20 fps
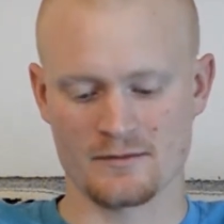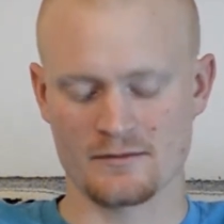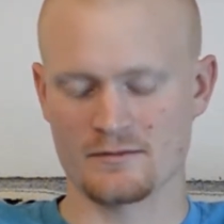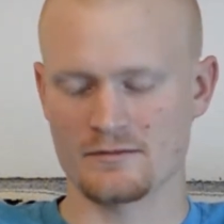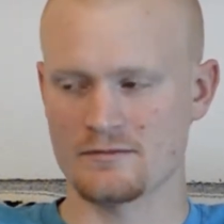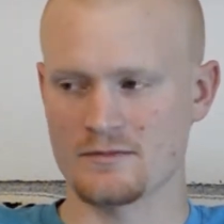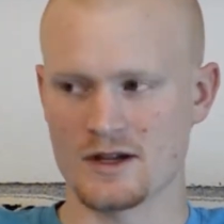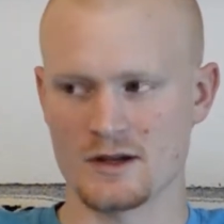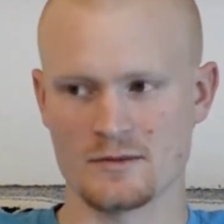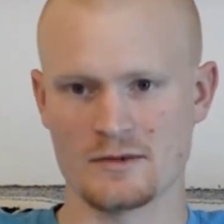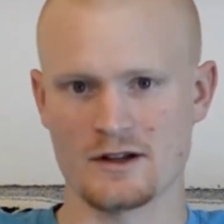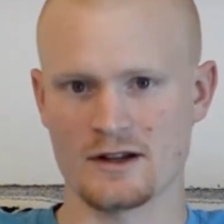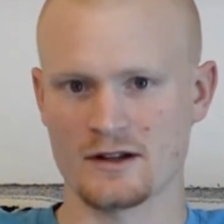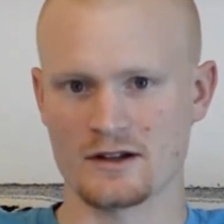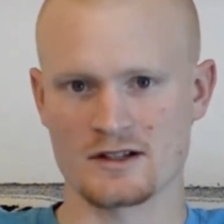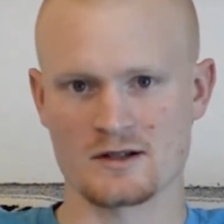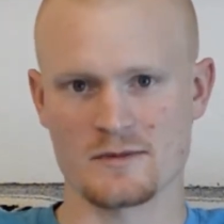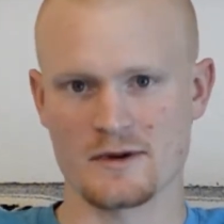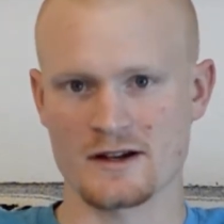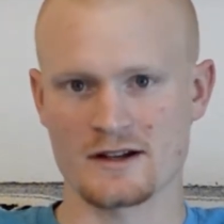maybe I'll
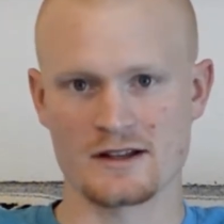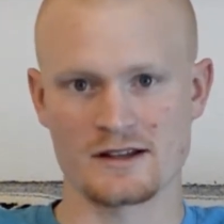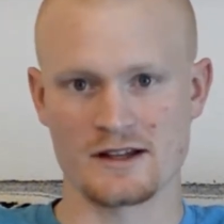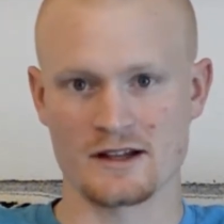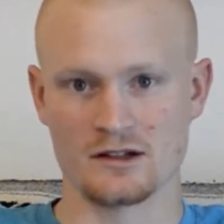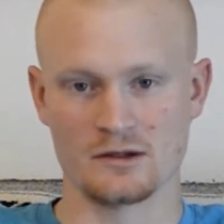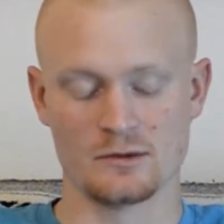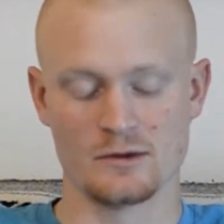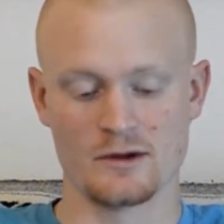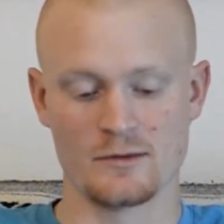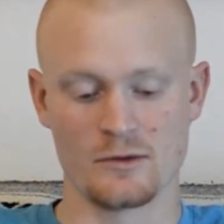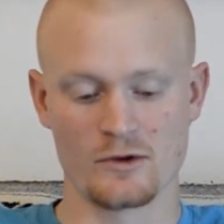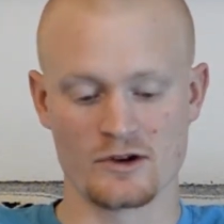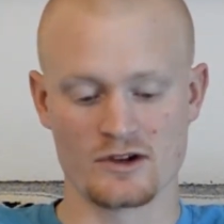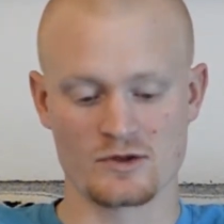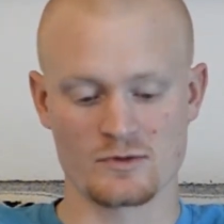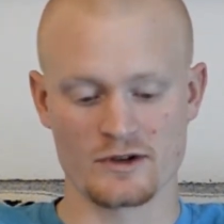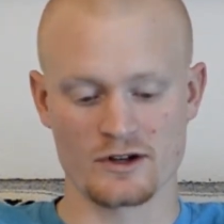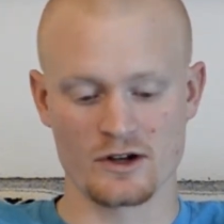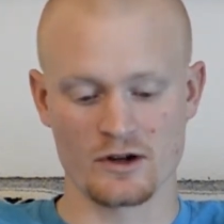expand on that a little bit more
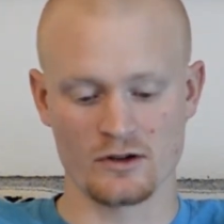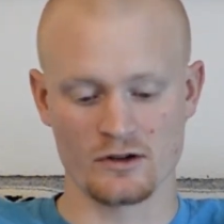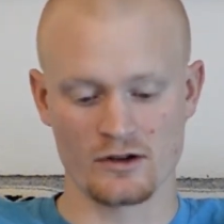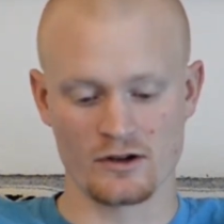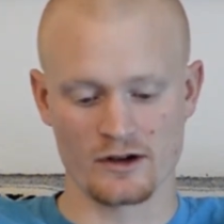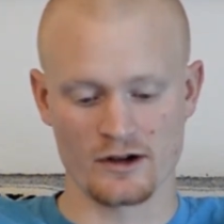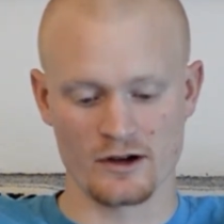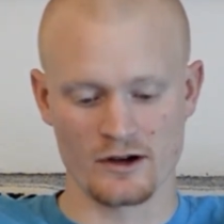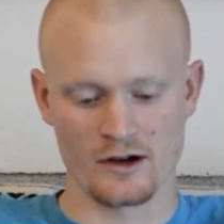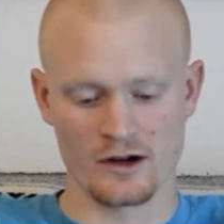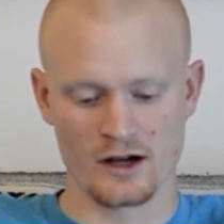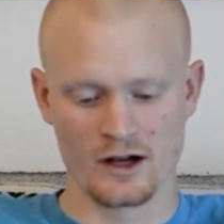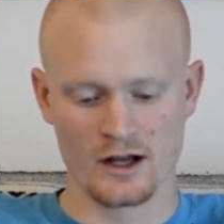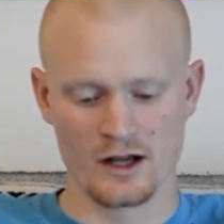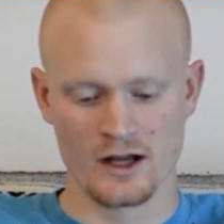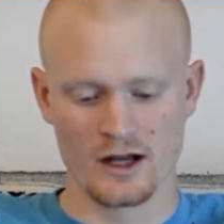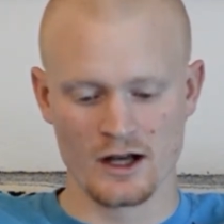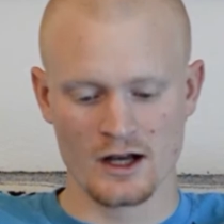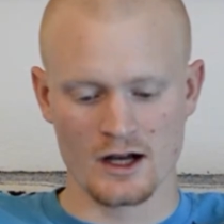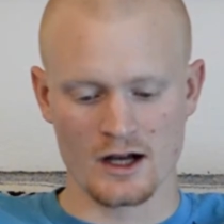as we go along here.
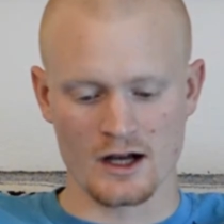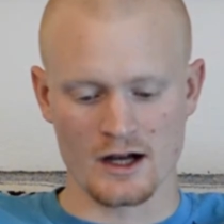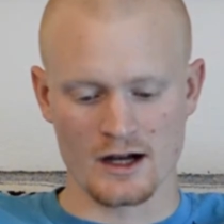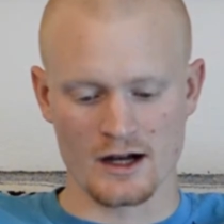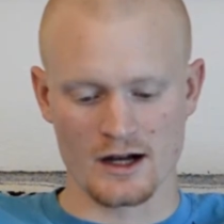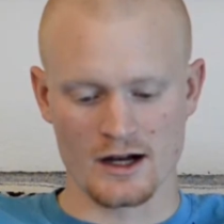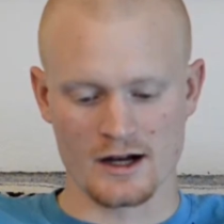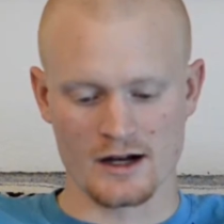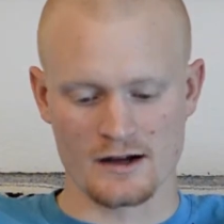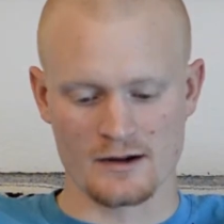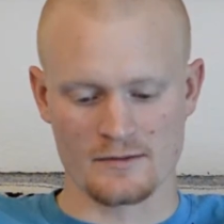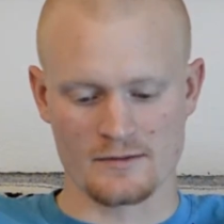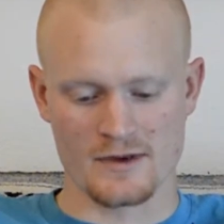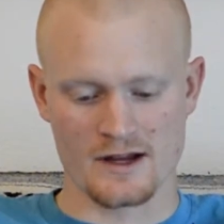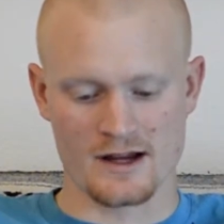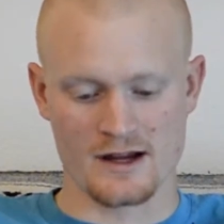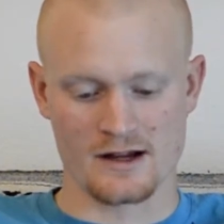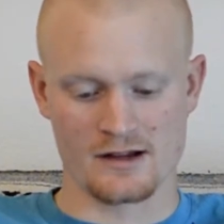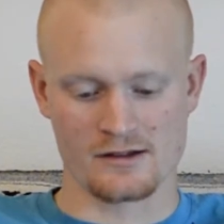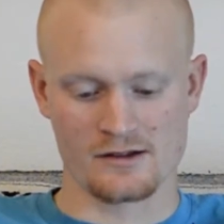
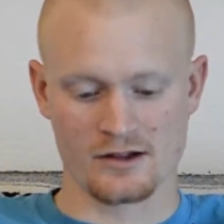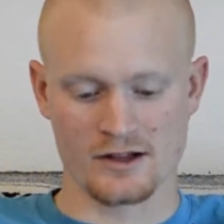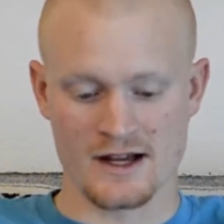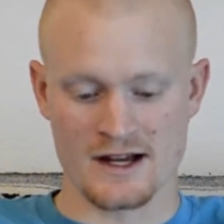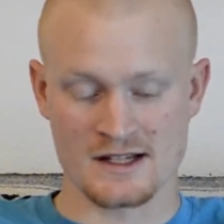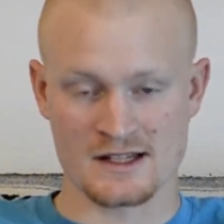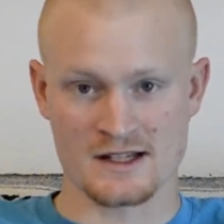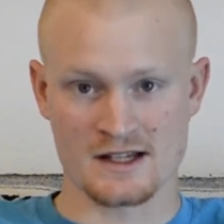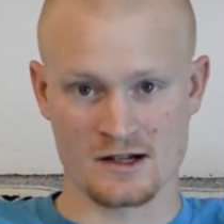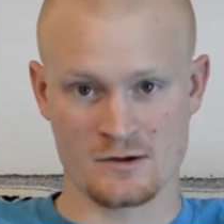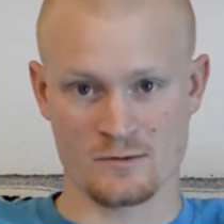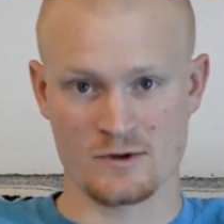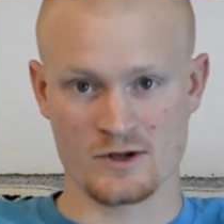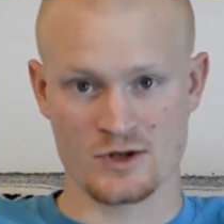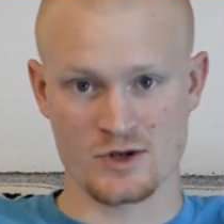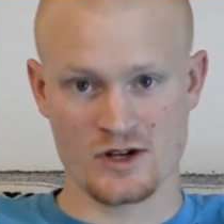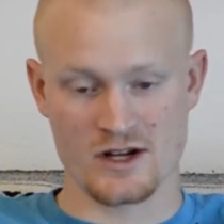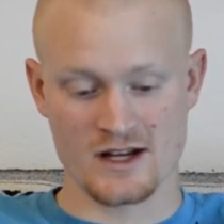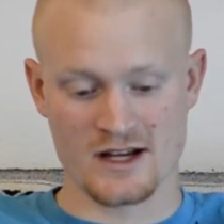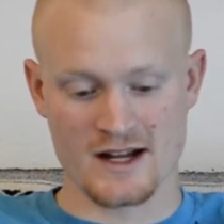And the last thing I
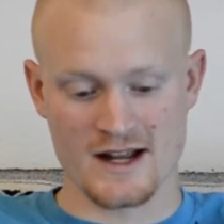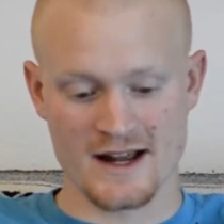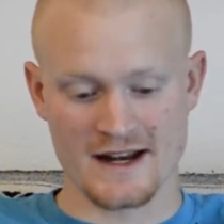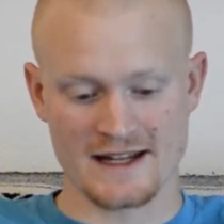want you to get out